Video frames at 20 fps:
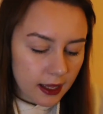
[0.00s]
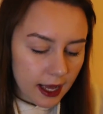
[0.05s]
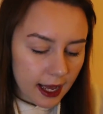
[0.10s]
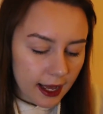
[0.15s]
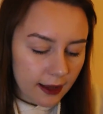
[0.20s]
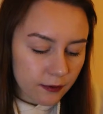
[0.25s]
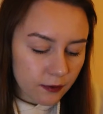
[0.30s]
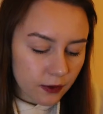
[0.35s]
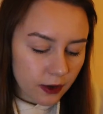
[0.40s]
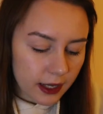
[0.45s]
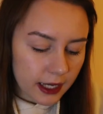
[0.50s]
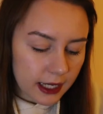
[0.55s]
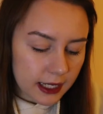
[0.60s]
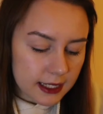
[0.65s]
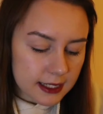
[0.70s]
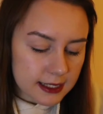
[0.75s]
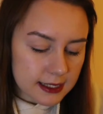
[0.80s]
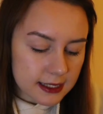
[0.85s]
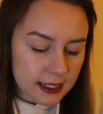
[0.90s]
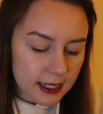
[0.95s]
I've got
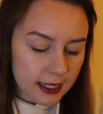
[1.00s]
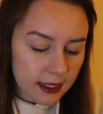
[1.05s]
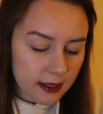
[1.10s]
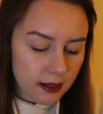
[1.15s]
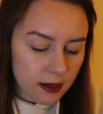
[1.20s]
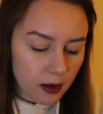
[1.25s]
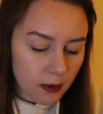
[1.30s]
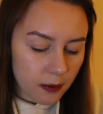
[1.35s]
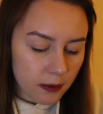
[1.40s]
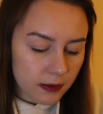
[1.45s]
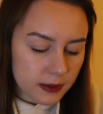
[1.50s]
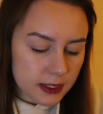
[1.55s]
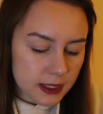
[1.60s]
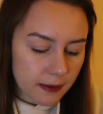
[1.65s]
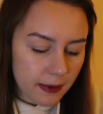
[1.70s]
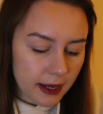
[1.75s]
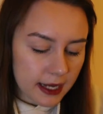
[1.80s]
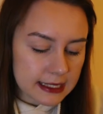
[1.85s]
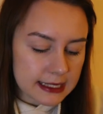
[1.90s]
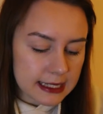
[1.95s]
a Skin
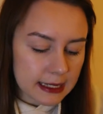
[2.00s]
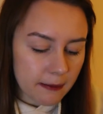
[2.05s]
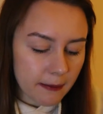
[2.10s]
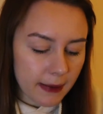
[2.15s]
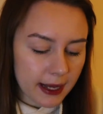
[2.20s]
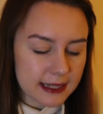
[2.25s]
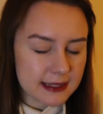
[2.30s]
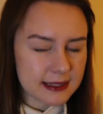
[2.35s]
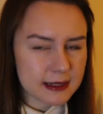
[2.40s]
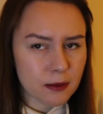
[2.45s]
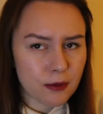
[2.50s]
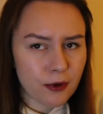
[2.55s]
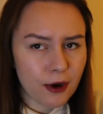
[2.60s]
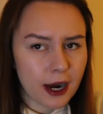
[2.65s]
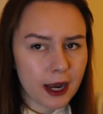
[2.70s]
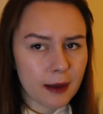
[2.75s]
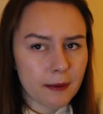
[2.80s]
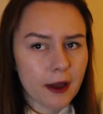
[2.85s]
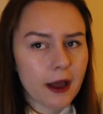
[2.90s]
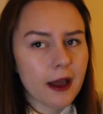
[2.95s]
Optimizing Mask
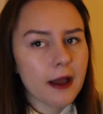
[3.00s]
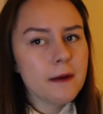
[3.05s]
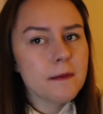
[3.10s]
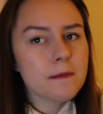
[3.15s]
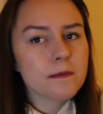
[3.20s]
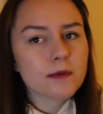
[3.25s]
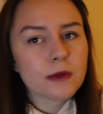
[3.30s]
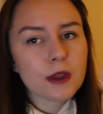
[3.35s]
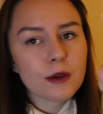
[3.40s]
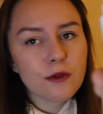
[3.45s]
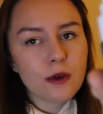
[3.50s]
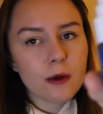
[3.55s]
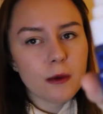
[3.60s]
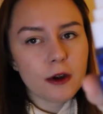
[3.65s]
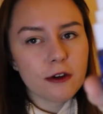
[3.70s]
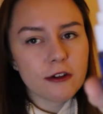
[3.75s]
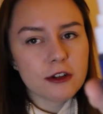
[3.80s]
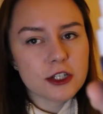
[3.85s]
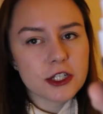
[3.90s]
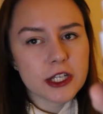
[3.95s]
Primer from
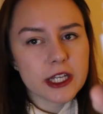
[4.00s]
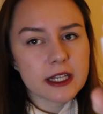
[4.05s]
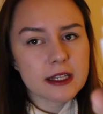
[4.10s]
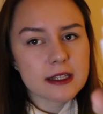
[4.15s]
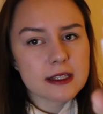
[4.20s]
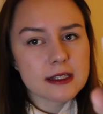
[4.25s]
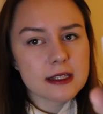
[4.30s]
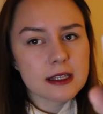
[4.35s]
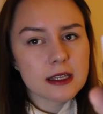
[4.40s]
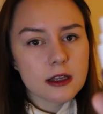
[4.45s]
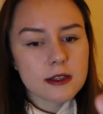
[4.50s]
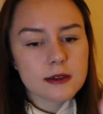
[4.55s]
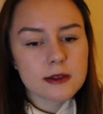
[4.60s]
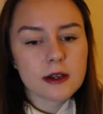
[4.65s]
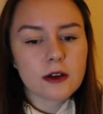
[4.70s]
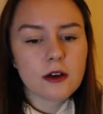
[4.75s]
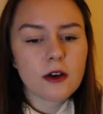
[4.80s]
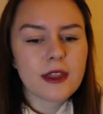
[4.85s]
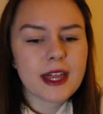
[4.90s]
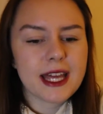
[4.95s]
Origins. So
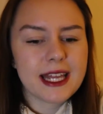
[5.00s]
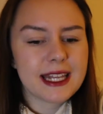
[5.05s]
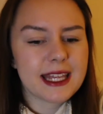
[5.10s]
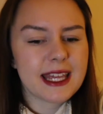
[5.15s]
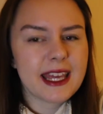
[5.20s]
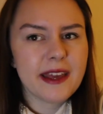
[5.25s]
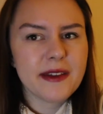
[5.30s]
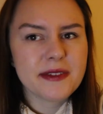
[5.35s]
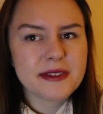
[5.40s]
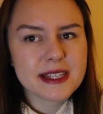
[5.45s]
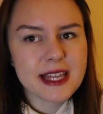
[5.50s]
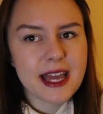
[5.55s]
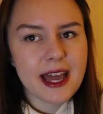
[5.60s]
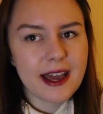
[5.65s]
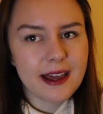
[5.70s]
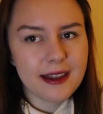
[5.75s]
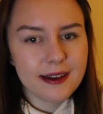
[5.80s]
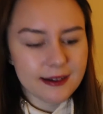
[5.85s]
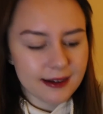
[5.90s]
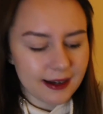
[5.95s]
I got that in a gift
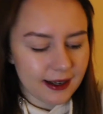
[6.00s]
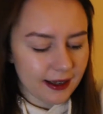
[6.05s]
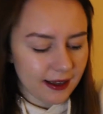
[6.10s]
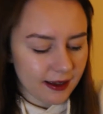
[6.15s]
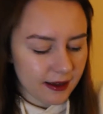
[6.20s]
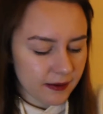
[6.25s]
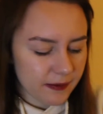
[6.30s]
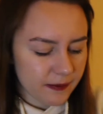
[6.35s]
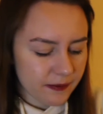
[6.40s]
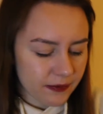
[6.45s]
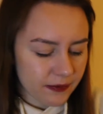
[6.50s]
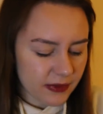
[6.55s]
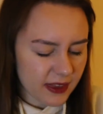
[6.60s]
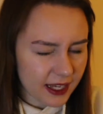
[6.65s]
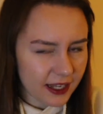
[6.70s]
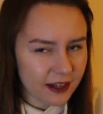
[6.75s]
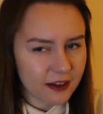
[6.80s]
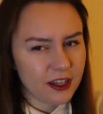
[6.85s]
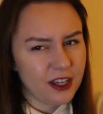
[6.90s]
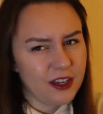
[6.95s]
set, and like
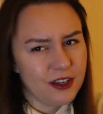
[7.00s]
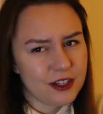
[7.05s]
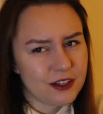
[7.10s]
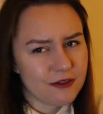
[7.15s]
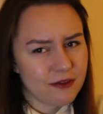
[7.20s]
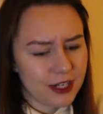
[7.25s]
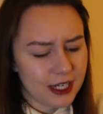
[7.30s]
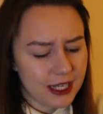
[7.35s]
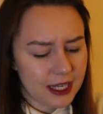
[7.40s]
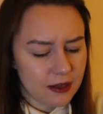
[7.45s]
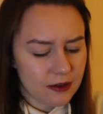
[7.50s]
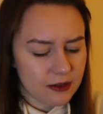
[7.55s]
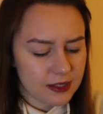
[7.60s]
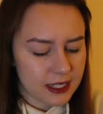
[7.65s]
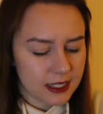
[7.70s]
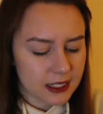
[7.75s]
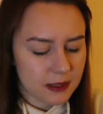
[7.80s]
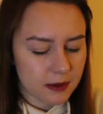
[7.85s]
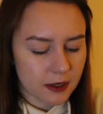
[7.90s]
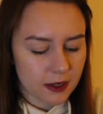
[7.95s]
I don't really use
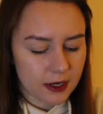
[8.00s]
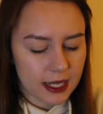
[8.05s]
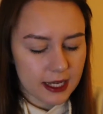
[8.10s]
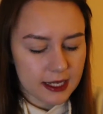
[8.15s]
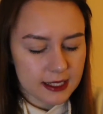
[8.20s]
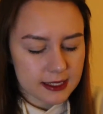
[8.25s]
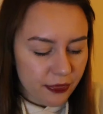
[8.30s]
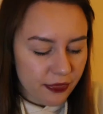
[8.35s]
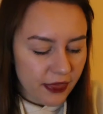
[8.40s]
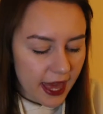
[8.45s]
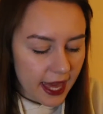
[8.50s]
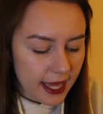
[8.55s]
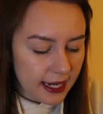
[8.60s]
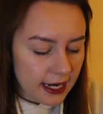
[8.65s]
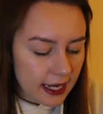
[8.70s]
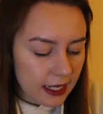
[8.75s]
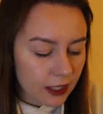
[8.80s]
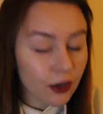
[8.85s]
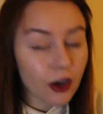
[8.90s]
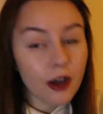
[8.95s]
it, to be honest.
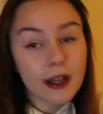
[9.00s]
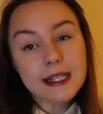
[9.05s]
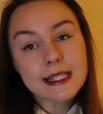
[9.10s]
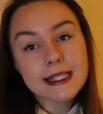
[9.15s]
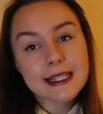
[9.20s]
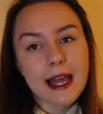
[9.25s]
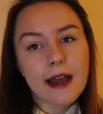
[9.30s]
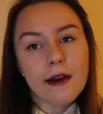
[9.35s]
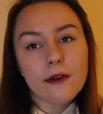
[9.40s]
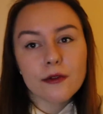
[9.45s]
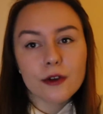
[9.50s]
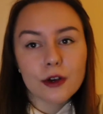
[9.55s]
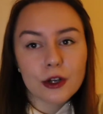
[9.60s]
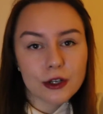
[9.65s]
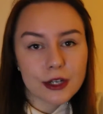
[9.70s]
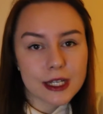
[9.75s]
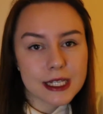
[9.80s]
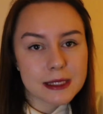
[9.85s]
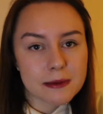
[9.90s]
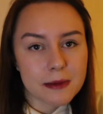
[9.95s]
Then I got a set for
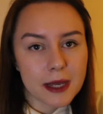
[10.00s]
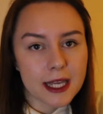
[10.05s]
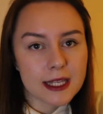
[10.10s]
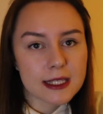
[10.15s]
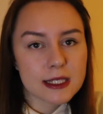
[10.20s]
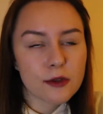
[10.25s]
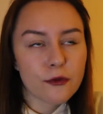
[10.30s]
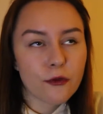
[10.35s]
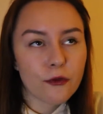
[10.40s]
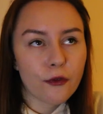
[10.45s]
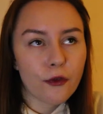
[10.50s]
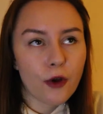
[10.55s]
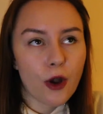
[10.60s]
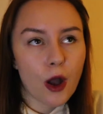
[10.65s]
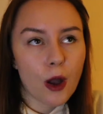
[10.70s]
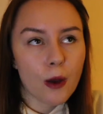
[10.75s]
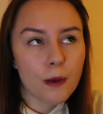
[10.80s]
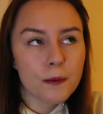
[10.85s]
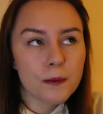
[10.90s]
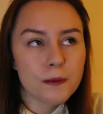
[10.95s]
Christmas
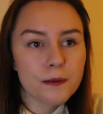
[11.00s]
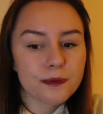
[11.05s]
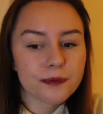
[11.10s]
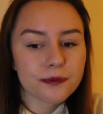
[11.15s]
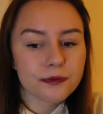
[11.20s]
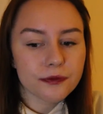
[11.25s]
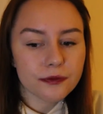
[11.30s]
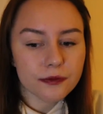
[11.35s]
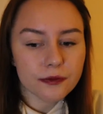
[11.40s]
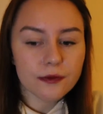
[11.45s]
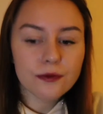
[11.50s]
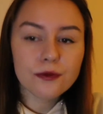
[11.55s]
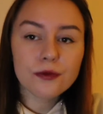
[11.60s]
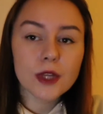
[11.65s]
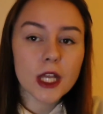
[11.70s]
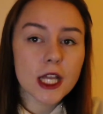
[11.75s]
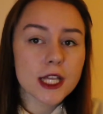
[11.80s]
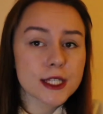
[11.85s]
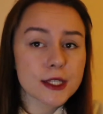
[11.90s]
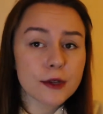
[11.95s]
from
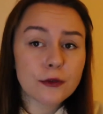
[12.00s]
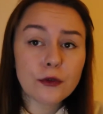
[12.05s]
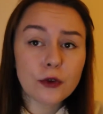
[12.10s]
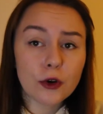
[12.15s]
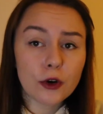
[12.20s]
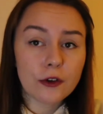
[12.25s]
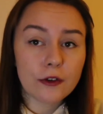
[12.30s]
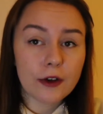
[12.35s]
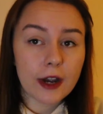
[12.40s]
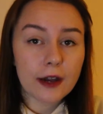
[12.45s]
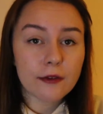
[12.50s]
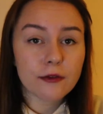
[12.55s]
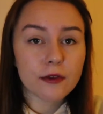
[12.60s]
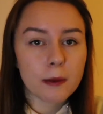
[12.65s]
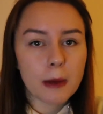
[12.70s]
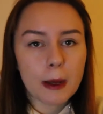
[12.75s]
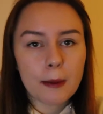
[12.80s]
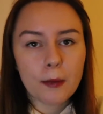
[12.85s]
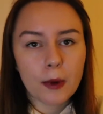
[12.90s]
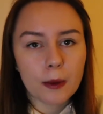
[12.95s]
Sephora
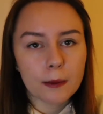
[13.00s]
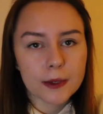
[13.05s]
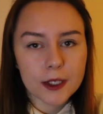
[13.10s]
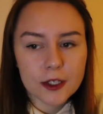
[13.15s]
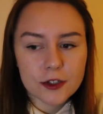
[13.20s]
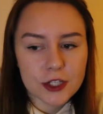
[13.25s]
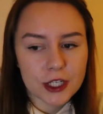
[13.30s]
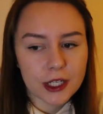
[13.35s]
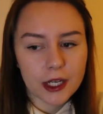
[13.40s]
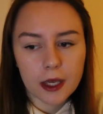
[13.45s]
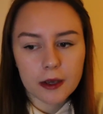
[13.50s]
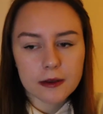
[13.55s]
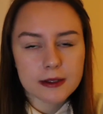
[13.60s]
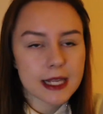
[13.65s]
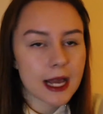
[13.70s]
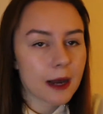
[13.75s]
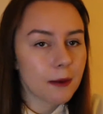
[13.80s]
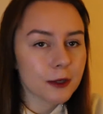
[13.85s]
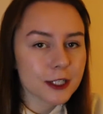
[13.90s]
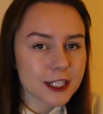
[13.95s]
from my mum, because she knows
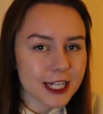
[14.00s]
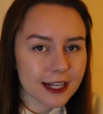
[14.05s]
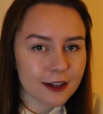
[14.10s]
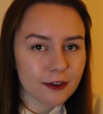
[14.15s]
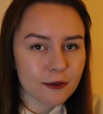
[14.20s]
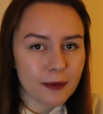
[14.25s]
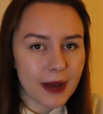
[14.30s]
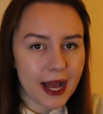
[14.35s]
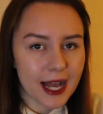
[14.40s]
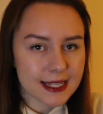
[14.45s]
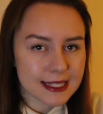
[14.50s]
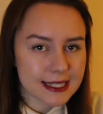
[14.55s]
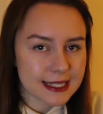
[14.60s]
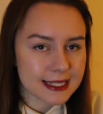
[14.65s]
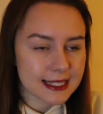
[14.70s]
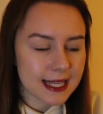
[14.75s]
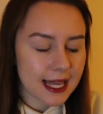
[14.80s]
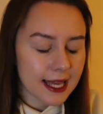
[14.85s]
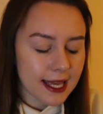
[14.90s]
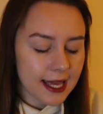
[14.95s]
how much I love
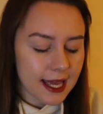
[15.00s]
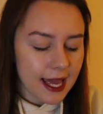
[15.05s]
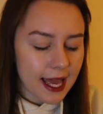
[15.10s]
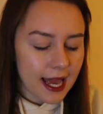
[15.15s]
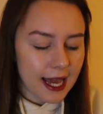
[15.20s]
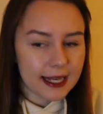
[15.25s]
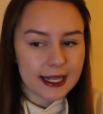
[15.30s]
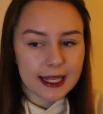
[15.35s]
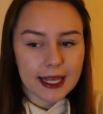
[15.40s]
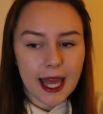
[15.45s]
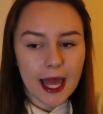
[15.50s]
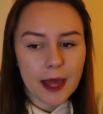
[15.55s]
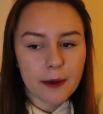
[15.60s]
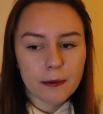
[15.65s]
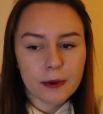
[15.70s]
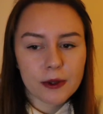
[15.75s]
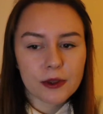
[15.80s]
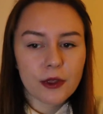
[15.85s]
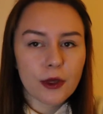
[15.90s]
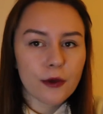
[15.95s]
masks, and it
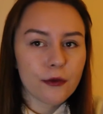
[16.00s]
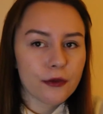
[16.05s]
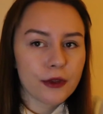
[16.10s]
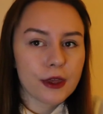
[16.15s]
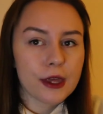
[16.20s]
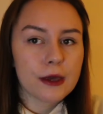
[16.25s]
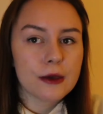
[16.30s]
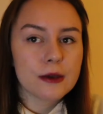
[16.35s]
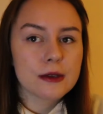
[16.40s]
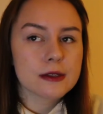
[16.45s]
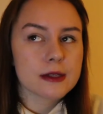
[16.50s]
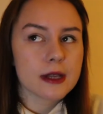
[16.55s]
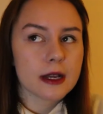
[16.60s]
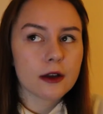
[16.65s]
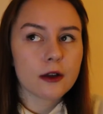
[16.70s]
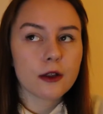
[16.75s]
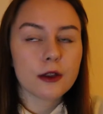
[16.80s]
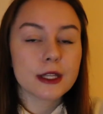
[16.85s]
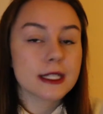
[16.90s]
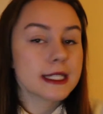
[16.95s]
came with a few. So I
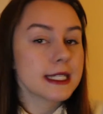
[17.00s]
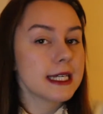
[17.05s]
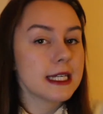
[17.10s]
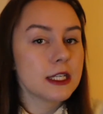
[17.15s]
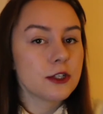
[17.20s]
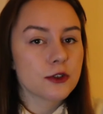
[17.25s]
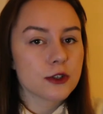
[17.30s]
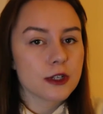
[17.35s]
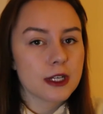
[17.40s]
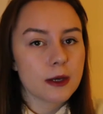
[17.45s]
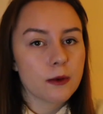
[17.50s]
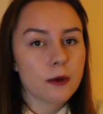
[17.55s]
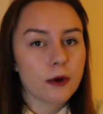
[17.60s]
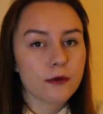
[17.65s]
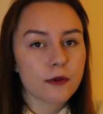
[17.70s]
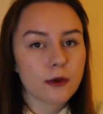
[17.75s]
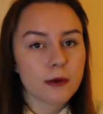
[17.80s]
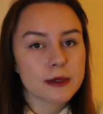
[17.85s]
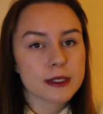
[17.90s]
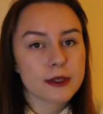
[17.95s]
got the tea tree
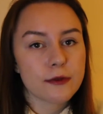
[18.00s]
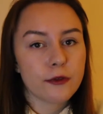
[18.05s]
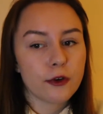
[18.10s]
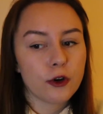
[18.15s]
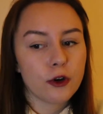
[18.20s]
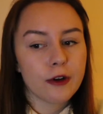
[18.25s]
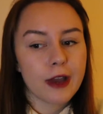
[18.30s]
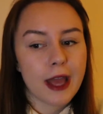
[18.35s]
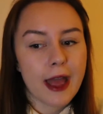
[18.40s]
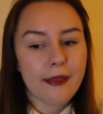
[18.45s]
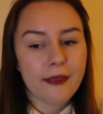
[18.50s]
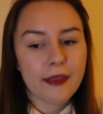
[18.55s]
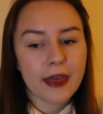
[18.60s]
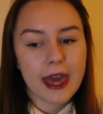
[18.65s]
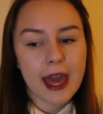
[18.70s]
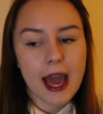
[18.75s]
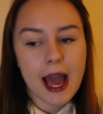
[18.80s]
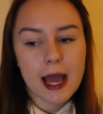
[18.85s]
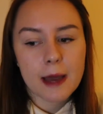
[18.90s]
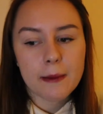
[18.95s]
one from Sephora and
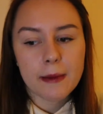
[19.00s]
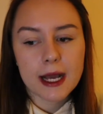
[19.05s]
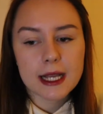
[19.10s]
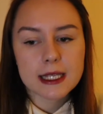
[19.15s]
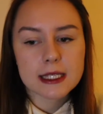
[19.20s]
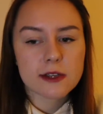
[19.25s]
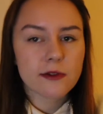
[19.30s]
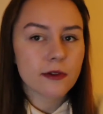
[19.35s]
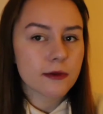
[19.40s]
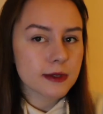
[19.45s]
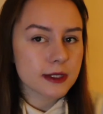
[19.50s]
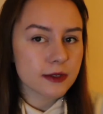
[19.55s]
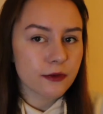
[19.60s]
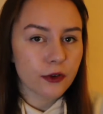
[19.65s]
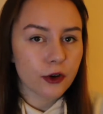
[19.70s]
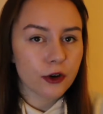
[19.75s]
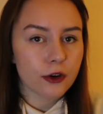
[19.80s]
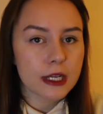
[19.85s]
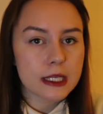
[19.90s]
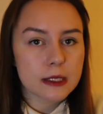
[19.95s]
the eye mask from
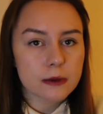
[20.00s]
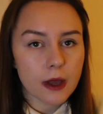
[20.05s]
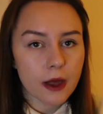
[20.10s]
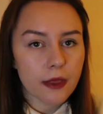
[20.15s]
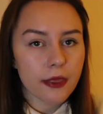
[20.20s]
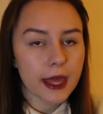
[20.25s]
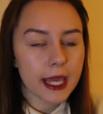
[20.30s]
Sephora as well.